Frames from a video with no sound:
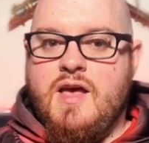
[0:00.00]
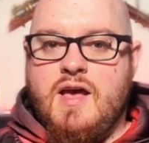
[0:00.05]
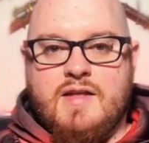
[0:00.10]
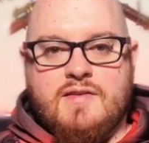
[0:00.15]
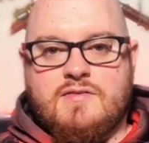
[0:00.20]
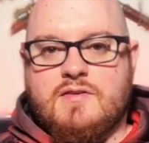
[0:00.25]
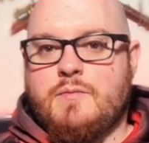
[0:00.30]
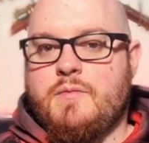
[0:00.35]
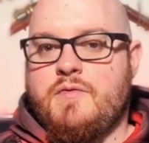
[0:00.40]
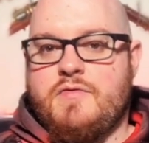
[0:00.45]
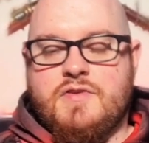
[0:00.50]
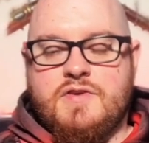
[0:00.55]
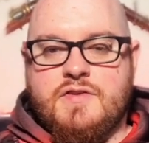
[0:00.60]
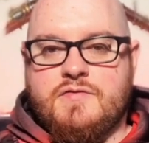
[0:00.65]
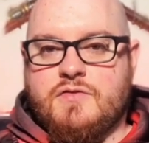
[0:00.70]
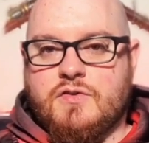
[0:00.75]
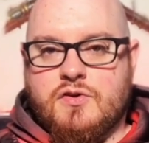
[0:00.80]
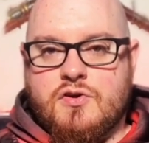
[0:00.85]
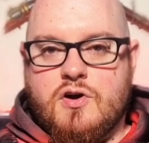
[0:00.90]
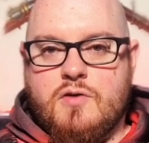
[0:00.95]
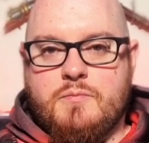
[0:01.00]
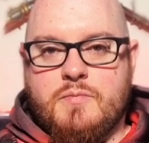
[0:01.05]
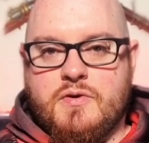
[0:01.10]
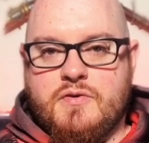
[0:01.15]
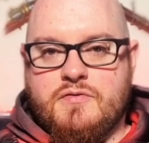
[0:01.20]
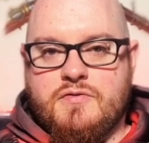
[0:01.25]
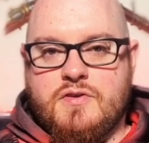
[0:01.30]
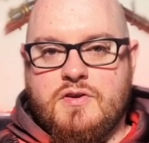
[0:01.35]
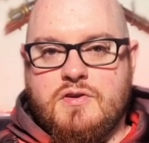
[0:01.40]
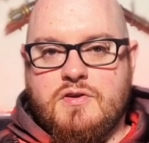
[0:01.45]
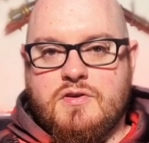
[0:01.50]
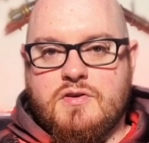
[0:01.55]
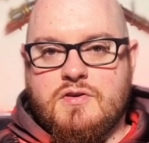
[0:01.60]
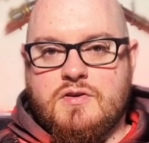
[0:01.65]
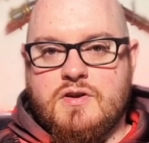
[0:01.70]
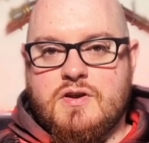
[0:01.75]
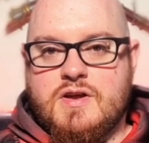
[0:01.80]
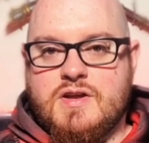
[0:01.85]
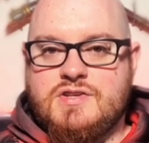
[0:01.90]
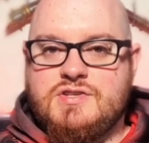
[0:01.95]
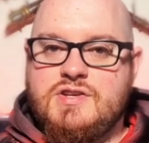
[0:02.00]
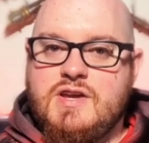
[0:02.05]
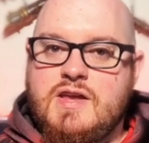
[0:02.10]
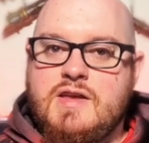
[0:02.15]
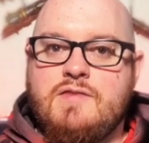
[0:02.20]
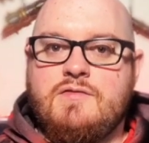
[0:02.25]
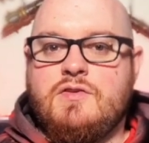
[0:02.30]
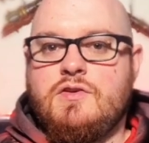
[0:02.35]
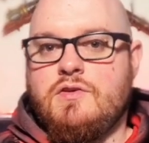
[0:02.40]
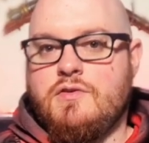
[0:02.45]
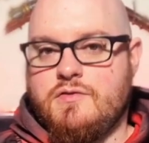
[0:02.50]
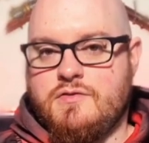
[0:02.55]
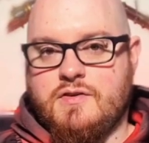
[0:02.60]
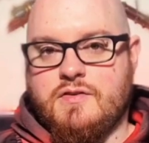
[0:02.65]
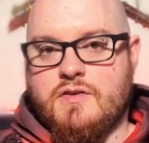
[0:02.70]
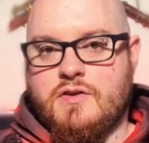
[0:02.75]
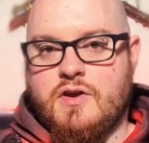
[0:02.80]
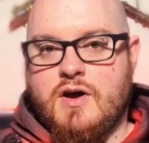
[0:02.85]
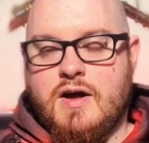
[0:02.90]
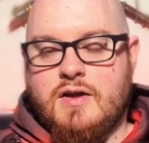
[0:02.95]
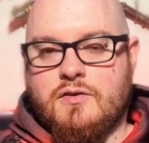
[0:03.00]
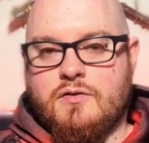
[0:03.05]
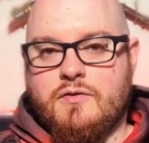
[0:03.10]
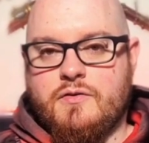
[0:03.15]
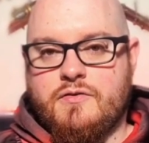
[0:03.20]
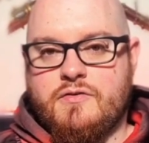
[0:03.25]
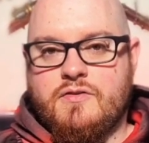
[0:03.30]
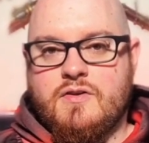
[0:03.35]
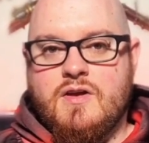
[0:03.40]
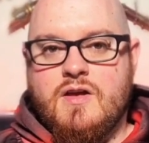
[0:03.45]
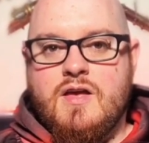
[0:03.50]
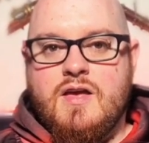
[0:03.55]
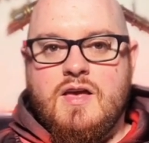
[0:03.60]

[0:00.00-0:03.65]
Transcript: and some of the different combos that you can achieve using the Night Lords.